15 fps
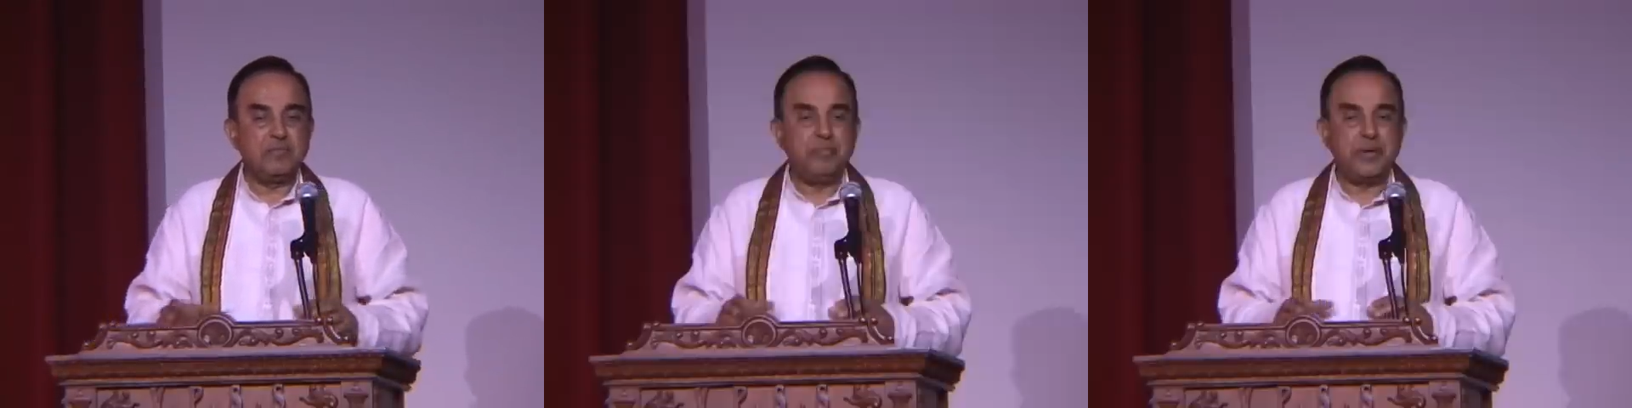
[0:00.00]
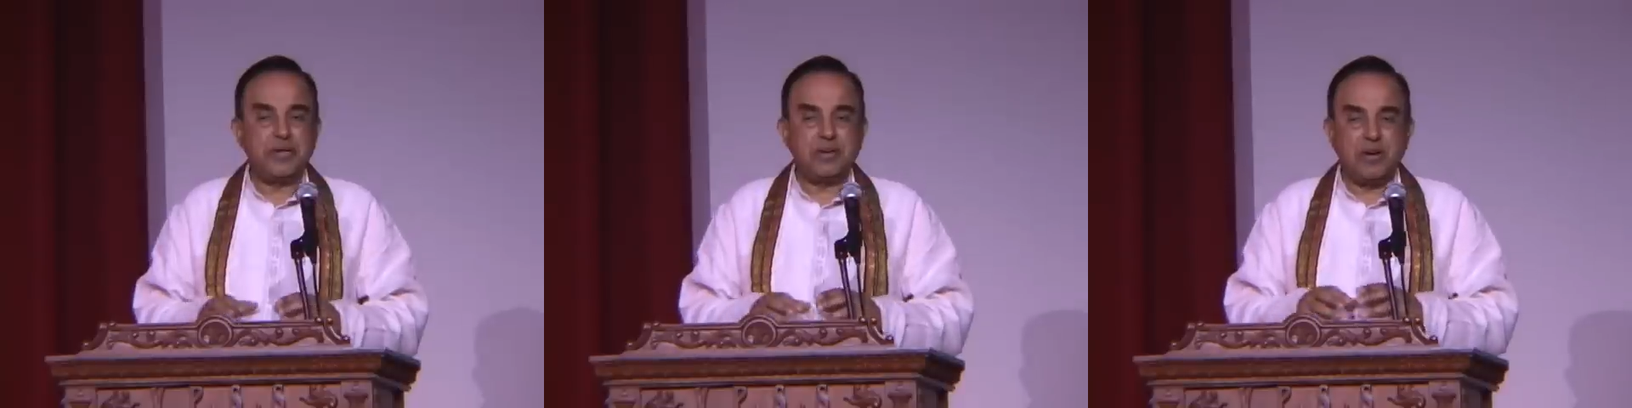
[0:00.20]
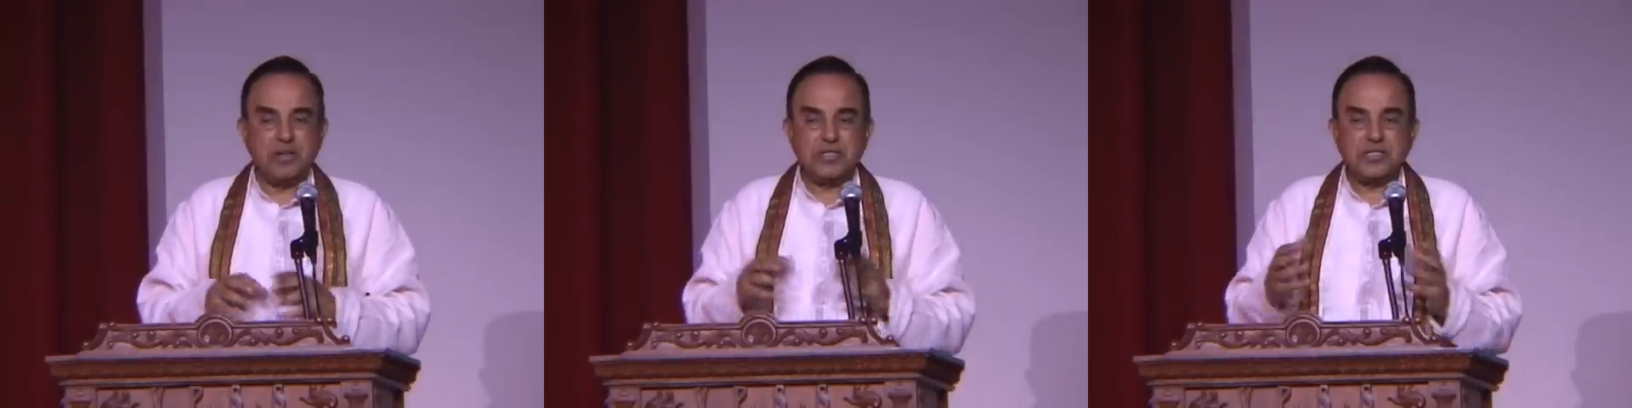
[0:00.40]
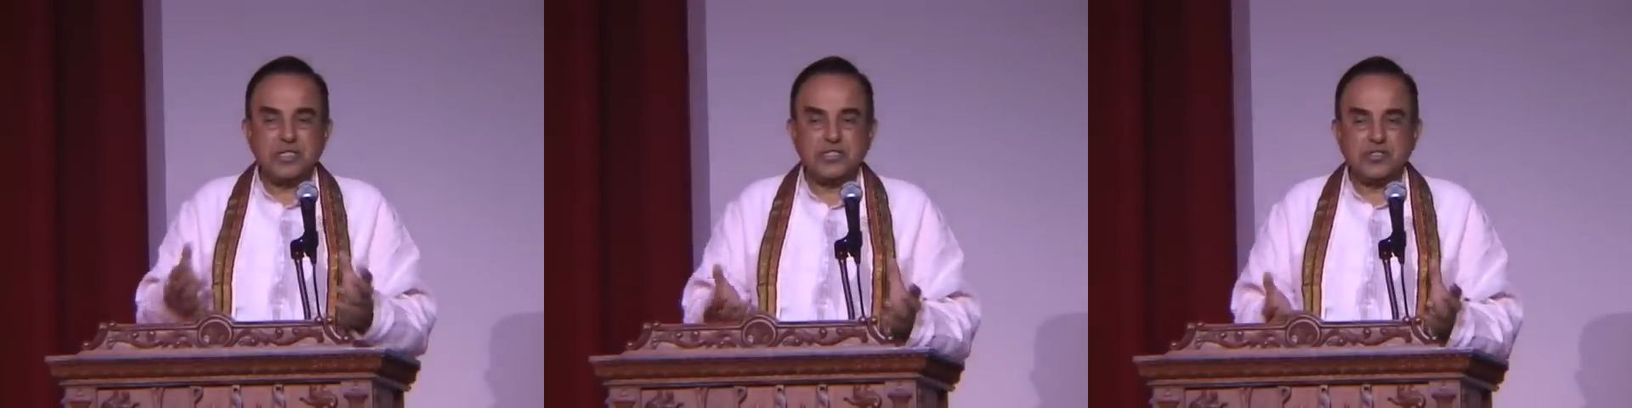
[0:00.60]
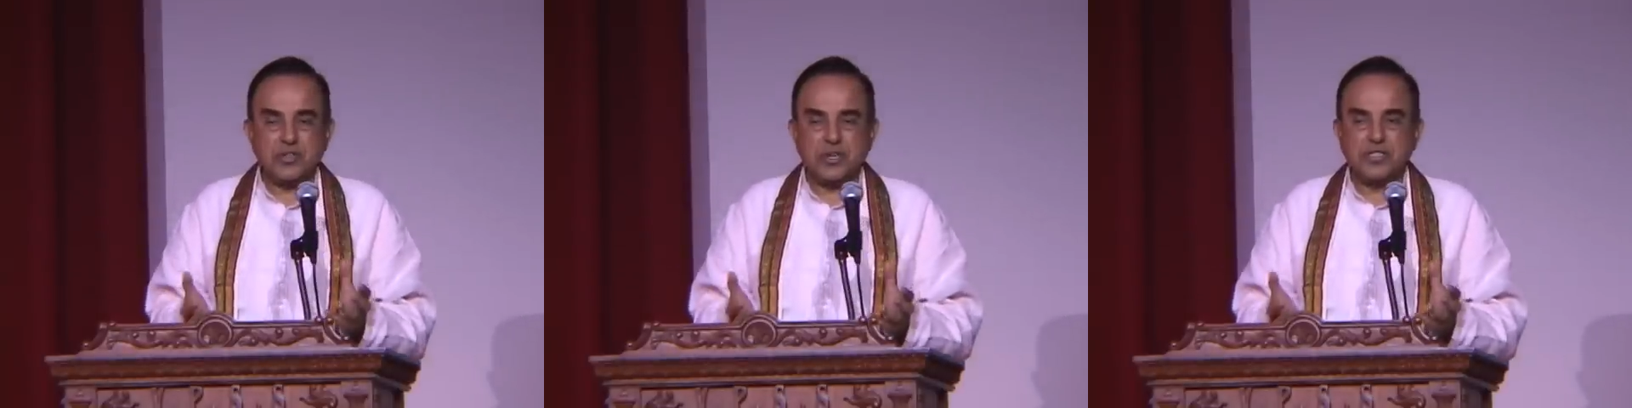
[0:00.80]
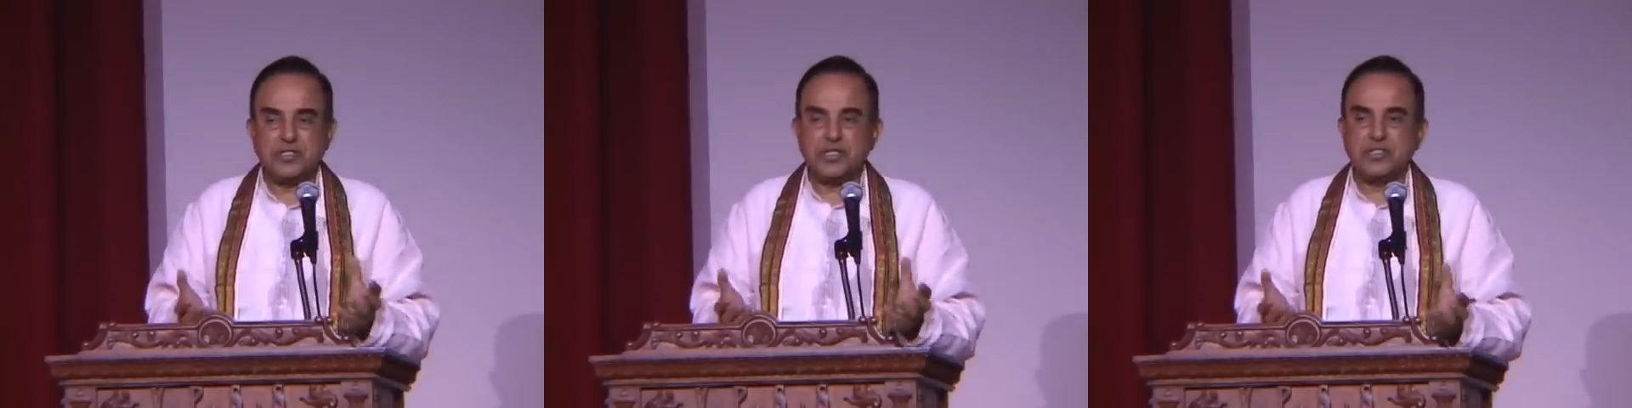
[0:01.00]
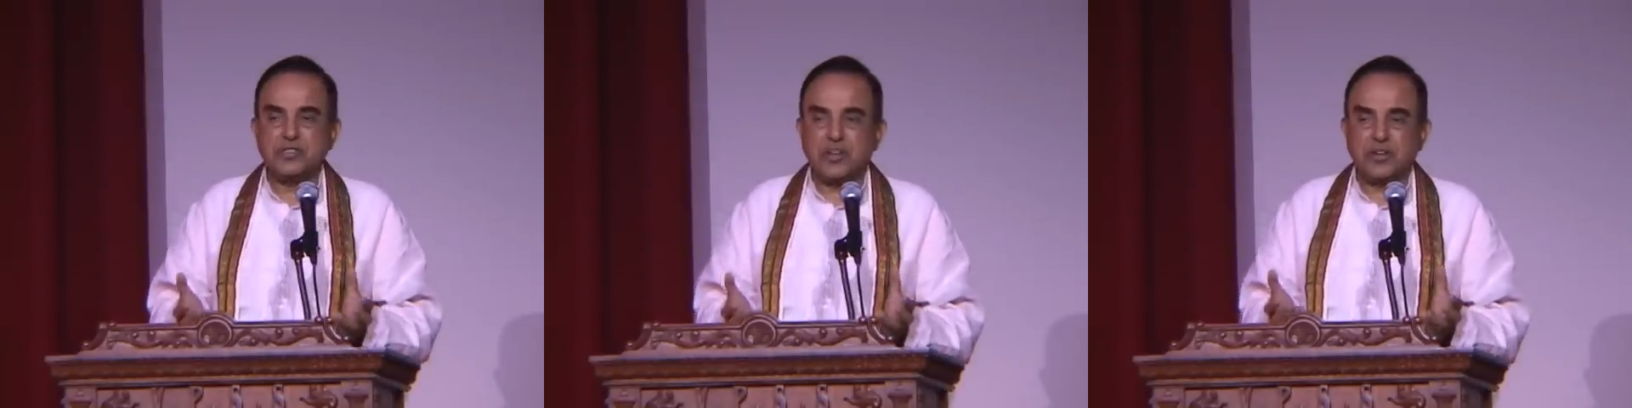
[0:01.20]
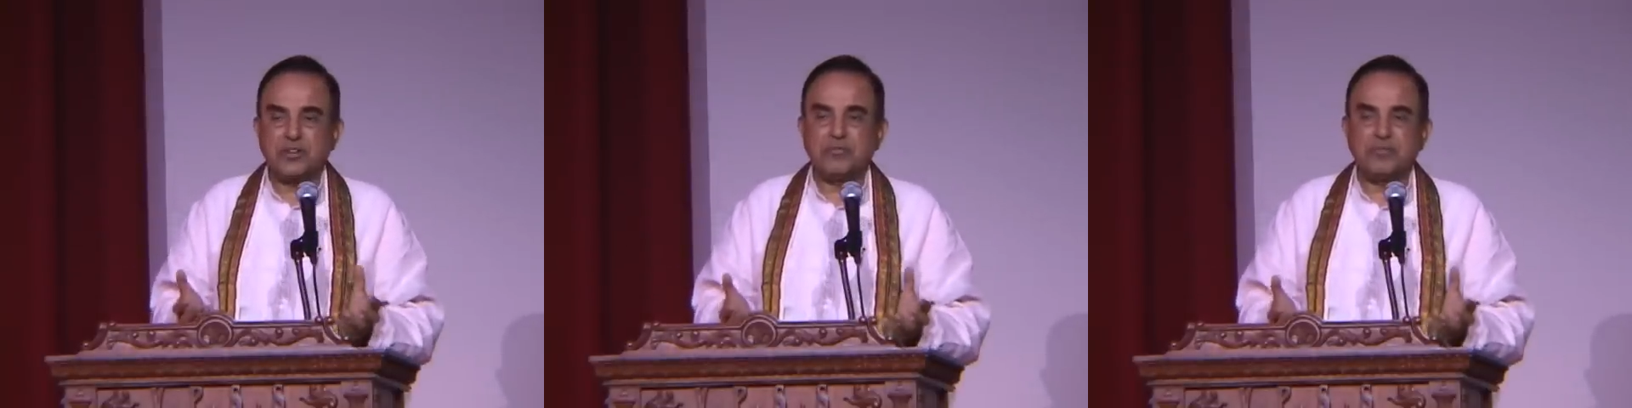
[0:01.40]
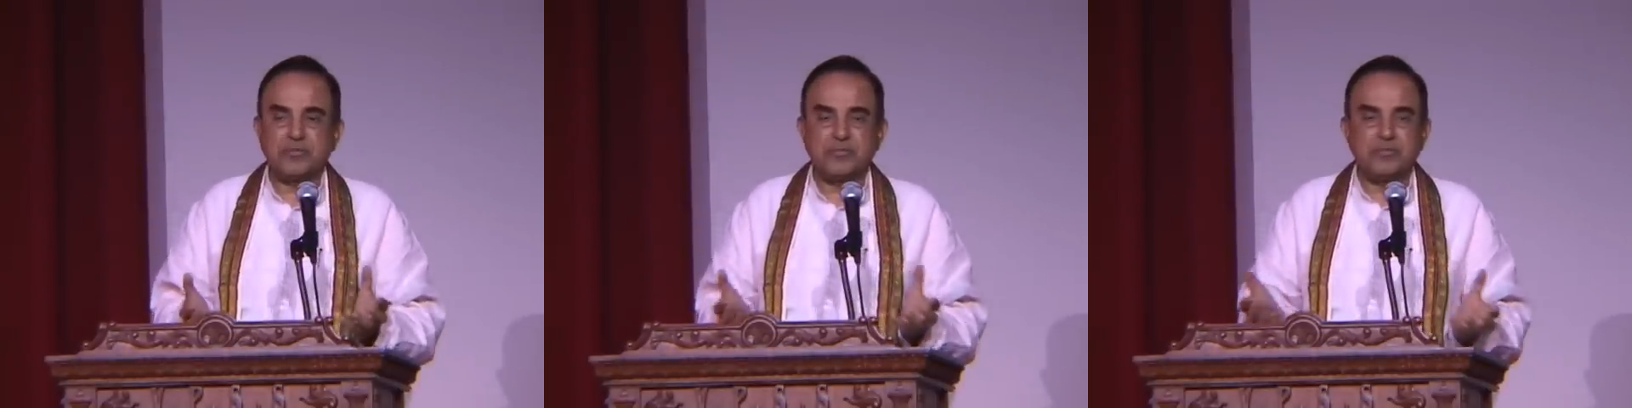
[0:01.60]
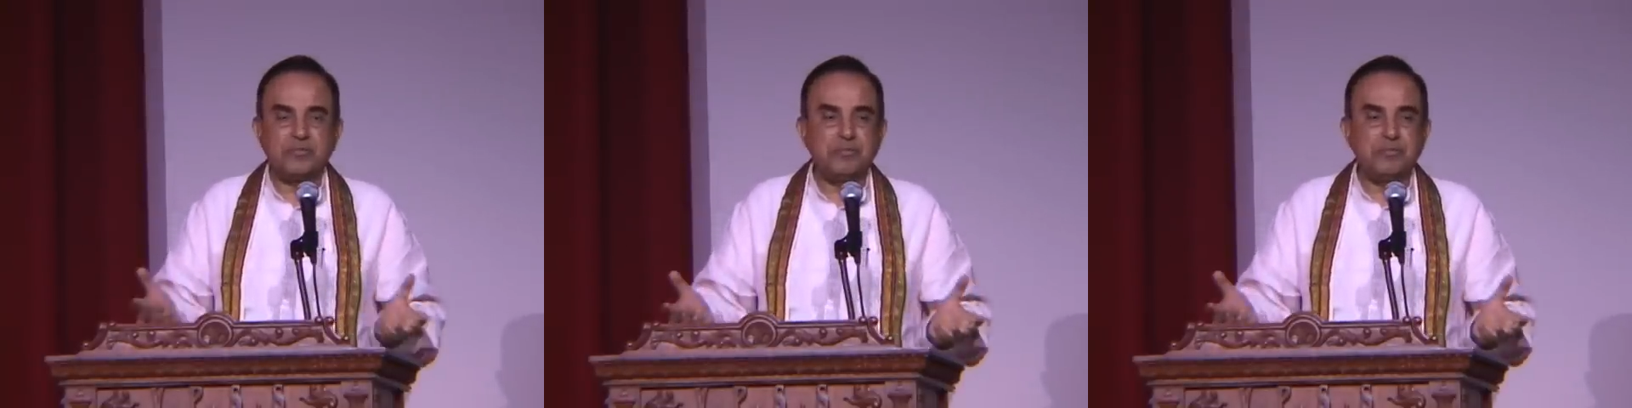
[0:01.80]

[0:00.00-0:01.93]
because the choice is not of